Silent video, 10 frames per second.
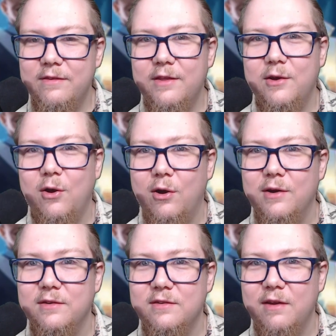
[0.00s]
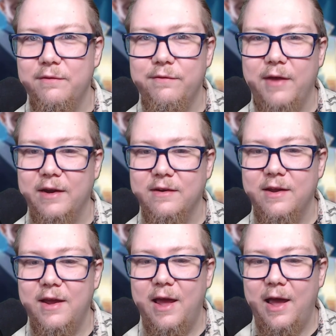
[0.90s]
the card's effect
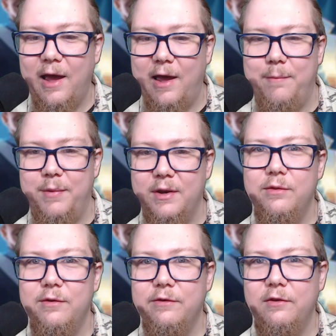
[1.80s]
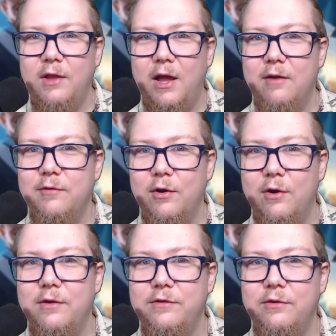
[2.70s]
happen? There's a lot of
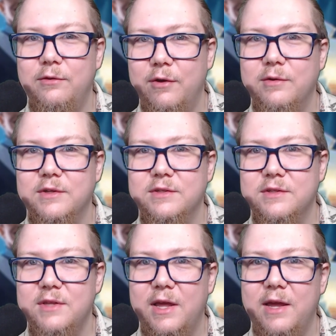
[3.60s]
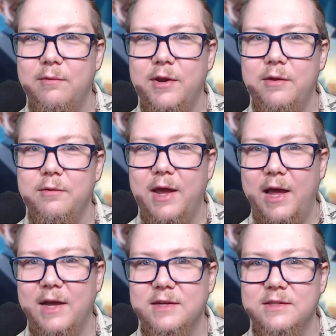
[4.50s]
cards you'll notice that when you
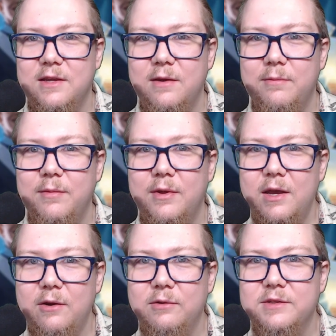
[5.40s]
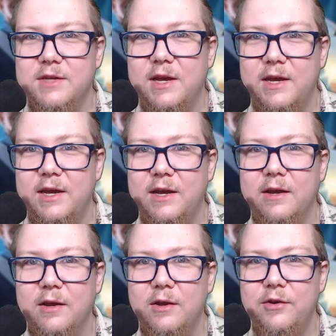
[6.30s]
cast them, it'll say
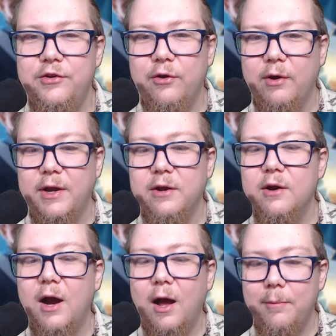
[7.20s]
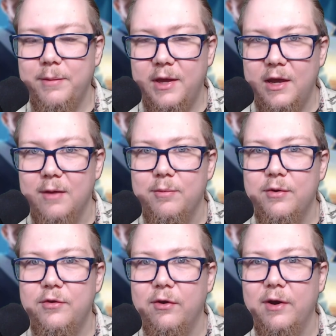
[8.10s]
during your upkeep,
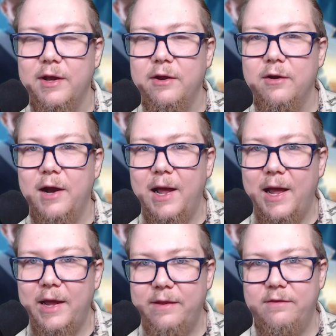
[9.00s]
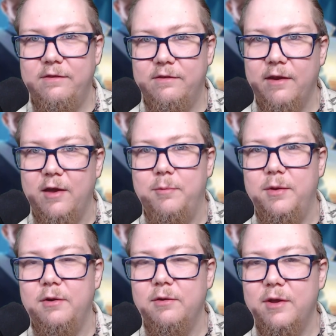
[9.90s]
during your end step.
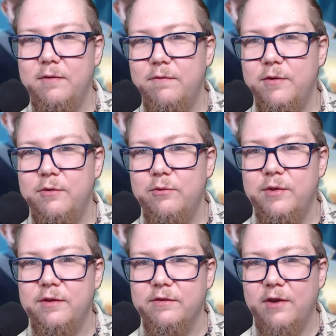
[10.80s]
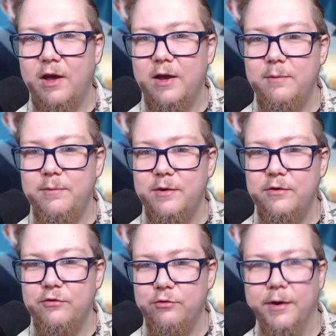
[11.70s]
It'll give you these timed
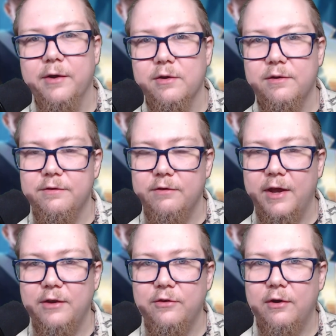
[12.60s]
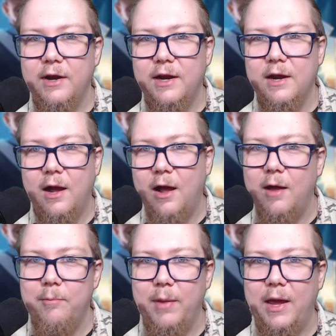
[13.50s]
triggers like during
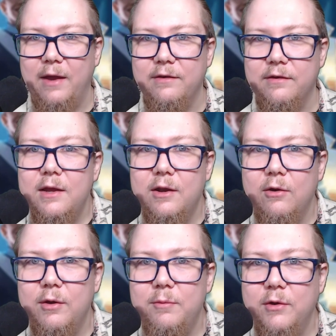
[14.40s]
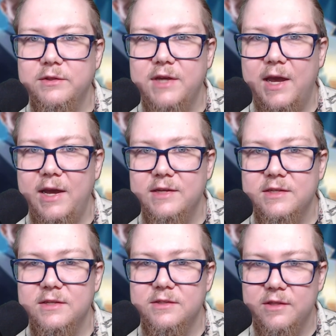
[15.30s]
combat. You know, in most
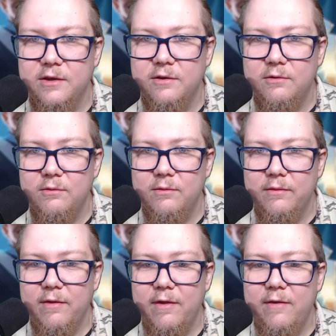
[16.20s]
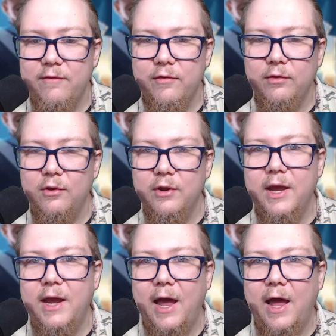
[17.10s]
cases though, if you're
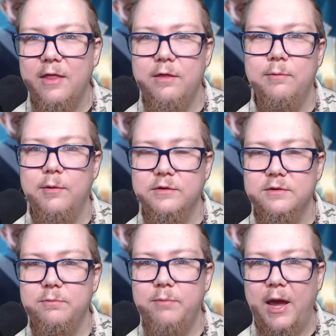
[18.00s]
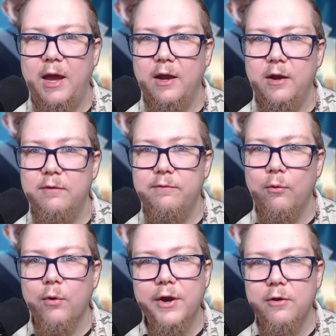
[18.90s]
looking at the most bang
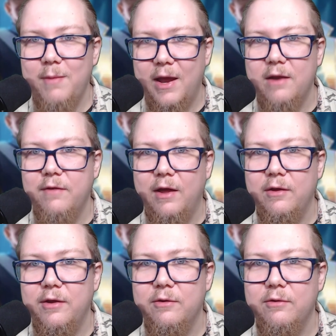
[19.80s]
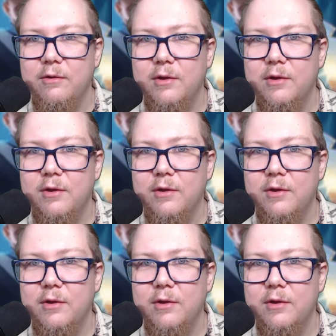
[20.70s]
for your mana value,